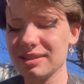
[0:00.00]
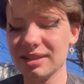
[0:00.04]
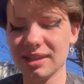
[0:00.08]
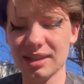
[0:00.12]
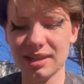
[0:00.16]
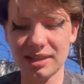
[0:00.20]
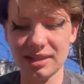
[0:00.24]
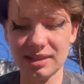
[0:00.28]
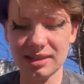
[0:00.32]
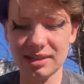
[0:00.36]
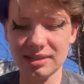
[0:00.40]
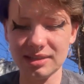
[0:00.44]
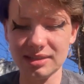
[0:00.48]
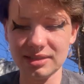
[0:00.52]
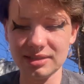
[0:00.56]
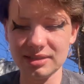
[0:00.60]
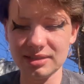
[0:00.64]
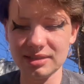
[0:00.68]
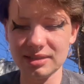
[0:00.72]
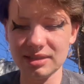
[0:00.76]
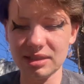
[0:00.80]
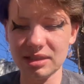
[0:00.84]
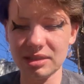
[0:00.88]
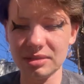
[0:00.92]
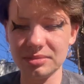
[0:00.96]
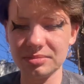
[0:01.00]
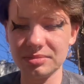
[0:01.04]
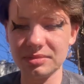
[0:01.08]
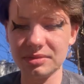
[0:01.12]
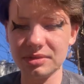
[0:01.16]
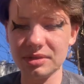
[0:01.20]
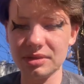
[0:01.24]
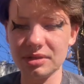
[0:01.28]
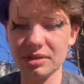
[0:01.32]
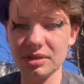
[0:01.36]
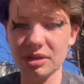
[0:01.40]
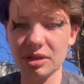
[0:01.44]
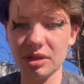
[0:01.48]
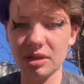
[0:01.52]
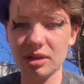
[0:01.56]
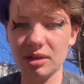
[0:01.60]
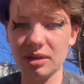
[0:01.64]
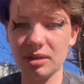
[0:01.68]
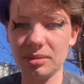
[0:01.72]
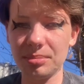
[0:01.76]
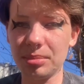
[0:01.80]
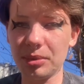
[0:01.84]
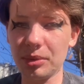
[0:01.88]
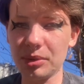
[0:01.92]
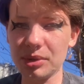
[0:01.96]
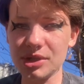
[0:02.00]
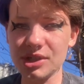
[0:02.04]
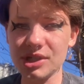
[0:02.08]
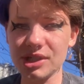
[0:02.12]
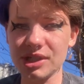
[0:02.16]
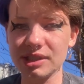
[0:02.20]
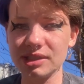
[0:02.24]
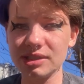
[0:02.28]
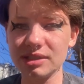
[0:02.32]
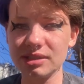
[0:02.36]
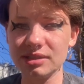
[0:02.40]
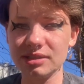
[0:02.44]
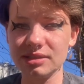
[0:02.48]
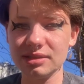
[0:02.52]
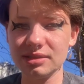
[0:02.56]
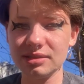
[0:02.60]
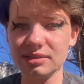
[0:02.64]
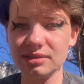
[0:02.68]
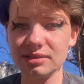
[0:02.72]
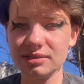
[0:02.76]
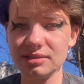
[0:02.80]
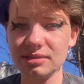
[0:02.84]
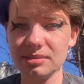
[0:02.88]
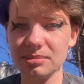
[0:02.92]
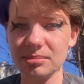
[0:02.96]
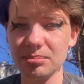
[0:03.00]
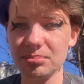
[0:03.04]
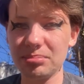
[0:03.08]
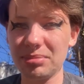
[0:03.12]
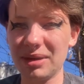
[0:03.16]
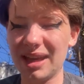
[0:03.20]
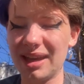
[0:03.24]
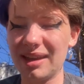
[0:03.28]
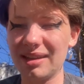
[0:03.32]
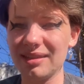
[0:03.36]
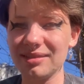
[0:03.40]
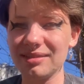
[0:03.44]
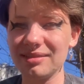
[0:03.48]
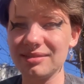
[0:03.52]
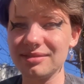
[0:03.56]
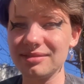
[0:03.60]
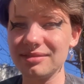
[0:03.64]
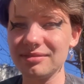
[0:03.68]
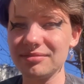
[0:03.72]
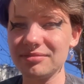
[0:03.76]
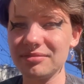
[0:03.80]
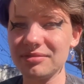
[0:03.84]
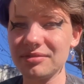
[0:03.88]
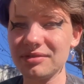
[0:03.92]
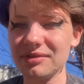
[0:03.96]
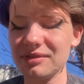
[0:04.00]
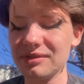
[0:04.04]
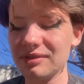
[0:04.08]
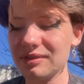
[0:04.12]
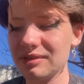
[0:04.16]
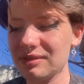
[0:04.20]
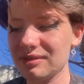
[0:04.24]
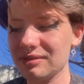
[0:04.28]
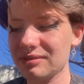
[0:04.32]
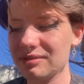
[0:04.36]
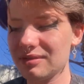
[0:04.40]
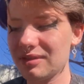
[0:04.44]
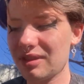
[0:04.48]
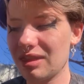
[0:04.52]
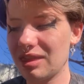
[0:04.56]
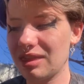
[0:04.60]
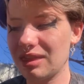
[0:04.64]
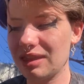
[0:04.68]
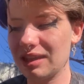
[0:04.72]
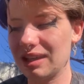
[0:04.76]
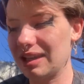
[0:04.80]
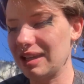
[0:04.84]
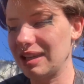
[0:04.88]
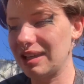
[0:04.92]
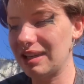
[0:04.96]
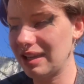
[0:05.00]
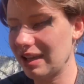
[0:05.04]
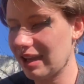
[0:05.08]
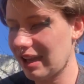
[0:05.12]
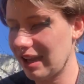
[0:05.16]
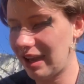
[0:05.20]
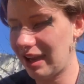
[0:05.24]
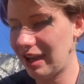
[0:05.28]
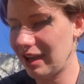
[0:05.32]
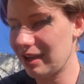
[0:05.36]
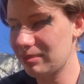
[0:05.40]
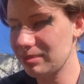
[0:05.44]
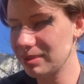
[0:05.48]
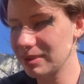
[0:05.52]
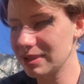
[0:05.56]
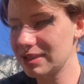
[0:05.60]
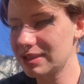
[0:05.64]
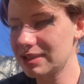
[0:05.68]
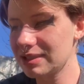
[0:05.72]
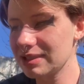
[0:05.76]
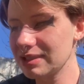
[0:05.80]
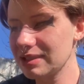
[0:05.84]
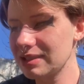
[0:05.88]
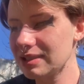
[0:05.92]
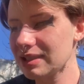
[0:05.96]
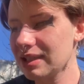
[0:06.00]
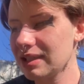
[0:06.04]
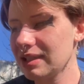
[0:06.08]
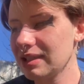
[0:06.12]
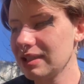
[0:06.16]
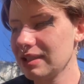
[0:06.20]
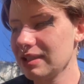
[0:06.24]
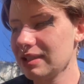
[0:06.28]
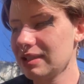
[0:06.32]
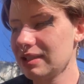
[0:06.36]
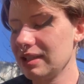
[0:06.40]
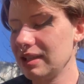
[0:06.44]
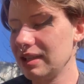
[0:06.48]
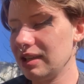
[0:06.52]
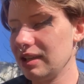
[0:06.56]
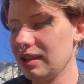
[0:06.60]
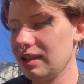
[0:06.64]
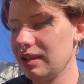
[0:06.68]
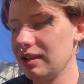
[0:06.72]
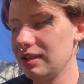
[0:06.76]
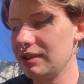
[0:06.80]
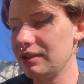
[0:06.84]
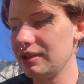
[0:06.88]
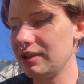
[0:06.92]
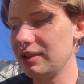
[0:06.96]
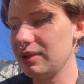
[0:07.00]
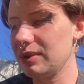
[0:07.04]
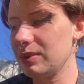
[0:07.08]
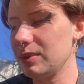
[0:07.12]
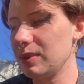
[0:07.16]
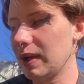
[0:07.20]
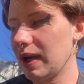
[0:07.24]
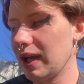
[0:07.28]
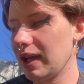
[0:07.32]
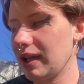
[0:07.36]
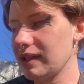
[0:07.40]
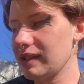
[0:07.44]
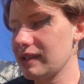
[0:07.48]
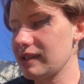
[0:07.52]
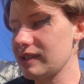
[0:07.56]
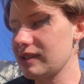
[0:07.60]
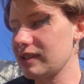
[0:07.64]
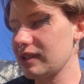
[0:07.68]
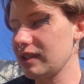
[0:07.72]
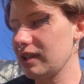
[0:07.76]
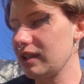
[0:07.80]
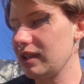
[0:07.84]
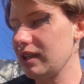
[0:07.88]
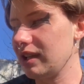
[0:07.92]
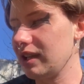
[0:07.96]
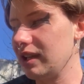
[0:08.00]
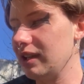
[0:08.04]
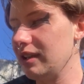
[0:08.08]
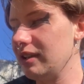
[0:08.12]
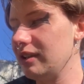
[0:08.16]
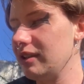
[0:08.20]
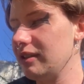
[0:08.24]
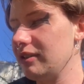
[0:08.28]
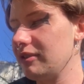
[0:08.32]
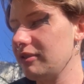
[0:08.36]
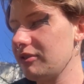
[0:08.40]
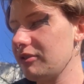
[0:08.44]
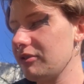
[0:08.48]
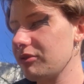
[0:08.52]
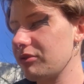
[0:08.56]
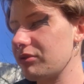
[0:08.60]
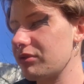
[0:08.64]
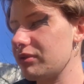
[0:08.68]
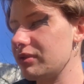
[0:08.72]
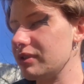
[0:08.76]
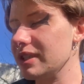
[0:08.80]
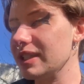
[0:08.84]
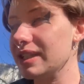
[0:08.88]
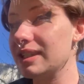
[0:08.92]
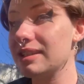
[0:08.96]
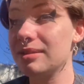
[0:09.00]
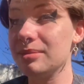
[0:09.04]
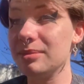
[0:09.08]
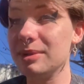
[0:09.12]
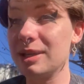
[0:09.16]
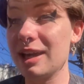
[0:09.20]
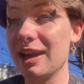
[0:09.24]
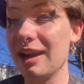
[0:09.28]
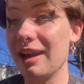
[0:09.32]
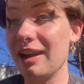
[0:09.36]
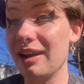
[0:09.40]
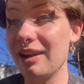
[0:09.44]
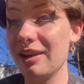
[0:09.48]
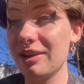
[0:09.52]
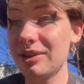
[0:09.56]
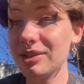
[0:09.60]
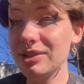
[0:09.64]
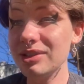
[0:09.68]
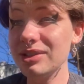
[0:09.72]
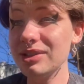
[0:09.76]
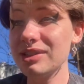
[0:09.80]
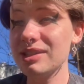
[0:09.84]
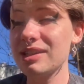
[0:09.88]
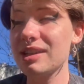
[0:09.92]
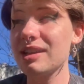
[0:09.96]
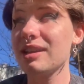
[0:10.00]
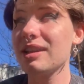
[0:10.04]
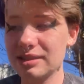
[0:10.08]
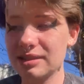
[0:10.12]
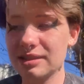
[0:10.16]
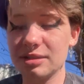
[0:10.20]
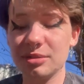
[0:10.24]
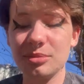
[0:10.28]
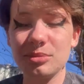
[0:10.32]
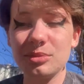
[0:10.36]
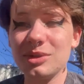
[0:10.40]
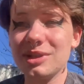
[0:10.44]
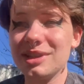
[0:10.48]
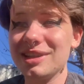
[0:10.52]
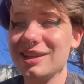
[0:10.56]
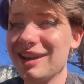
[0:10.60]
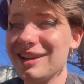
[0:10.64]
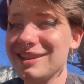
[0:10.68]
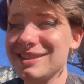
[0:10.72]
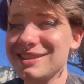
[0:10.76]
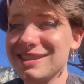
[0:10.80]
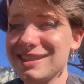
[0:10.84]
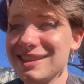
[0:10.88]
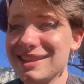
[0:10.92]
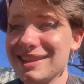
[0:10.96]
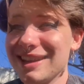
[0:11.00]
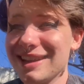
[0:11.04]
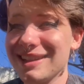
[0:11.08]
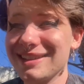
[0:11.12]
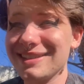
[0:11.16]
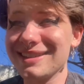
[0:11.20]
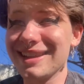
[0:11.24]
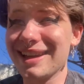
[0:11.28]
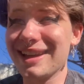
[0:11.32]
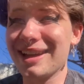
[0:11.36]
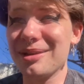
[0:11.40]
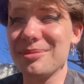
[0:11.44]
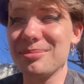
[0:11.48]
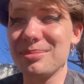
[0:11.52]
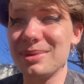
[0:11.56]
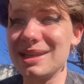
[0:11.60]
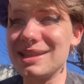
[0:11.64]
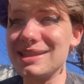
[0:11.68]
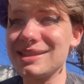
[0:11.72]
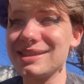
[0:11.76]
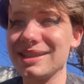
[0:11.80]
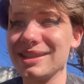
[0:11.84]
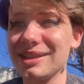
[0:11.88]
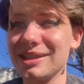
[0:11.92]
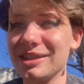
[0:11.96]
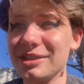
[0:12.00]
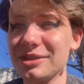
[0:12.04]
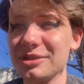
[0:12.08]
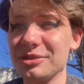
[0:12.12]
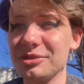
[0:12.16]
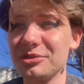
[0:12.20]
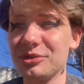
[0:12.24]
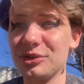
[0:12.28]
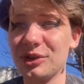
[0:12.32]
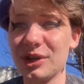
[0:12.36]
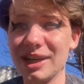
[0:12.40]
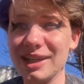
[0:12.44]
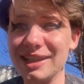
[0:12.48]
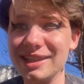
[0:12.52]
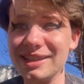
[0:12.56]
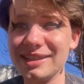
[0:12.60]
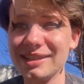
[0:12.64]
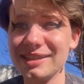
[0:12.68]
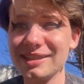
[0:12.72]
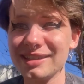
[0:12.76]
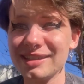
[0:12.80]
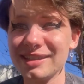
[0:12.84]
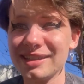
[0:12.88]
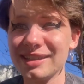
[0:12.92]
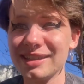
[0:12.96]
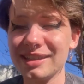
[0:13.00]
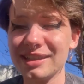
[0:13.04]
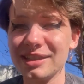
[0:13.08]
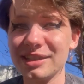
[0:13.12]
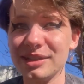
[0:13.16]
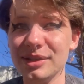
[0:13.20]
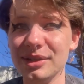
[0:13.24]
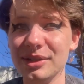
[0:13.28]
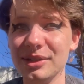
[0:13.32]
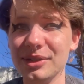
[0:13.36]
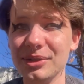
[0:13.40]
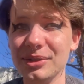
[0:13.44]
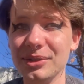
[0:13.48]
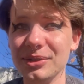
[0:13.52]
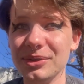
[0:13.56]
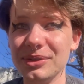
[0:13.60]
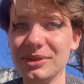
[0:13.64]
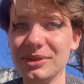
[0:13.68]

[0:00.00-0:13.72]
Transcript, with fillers: uh, abortion ban thing happened uh, in the US, it freaked me out. To me, I see it as like a basic right, you know,